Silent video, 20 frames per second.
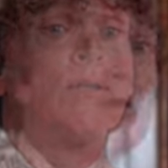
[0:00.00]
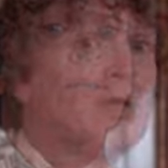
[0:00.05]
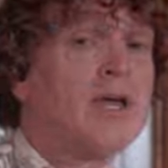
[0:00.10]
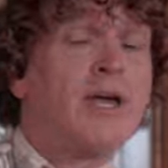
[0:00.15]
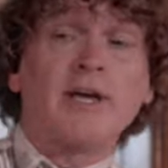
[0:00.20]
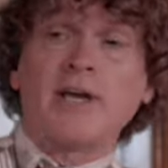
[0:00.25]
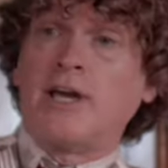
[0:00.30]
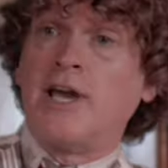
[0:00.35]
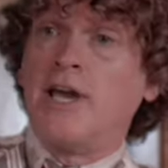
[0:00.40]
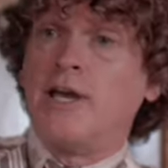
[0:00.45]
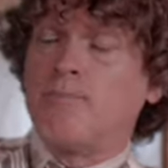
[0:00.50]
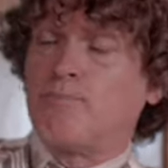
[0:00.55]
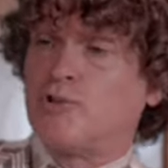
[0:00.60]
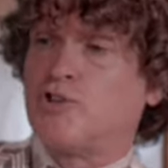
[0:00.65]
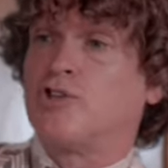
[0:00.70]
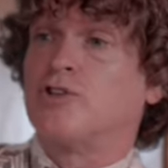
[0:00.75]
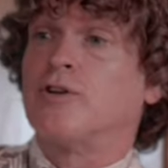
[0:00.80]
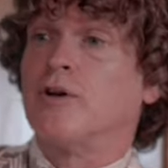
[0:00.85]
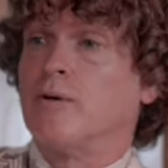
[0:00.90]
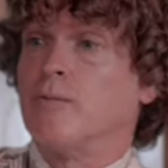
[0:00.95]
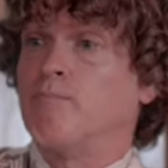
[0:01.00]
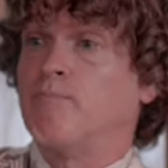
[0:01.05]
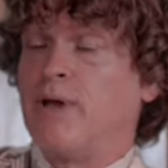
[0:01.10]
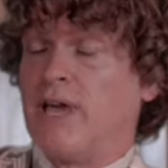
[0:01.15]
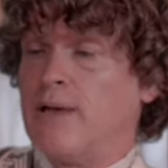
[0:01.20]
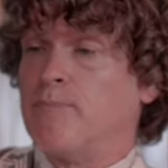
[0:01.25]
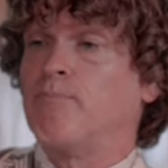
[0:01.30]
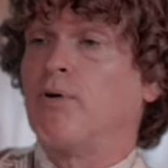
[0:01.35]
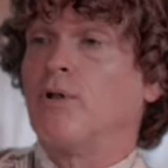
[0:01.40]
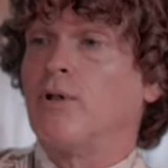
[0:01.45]
it keeps
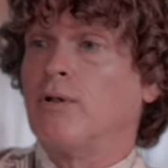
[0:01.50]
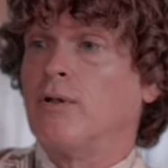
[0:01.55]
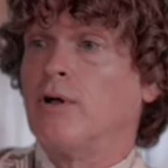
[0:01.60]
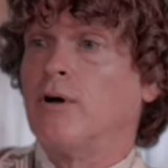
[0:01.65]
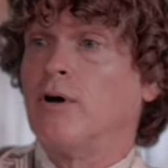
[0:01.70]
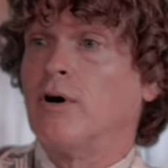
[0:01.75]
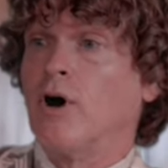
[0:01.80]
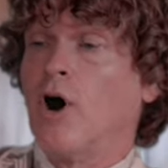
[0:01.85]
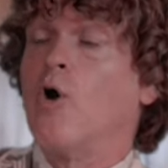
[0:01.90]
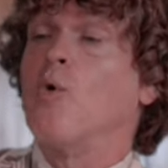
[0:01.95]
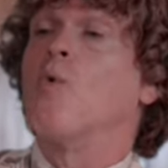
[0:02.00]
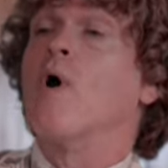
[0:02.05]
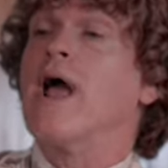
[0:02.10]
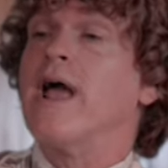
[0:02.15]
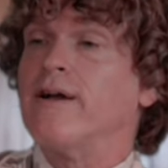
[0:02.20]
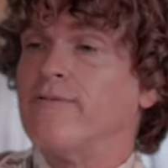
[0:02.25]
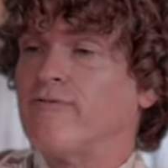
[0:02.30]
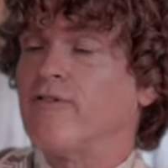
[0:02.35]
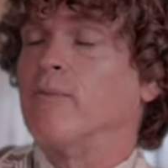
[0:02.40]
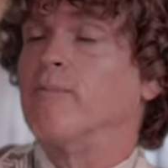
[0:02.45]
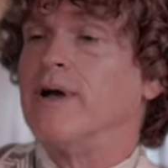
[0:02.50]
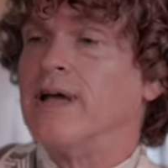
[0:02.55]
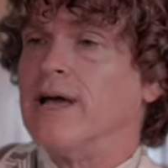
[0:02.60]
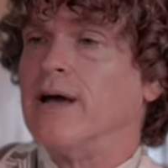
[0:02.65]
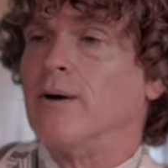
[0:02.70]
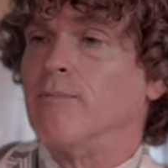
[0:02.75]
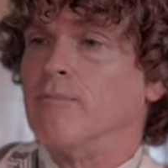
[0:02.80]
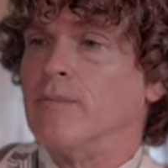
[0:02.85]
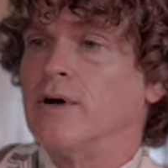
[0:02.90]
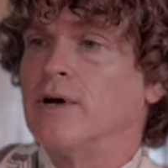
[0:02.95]
people away from
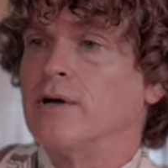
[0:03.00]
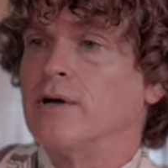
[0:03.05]
him.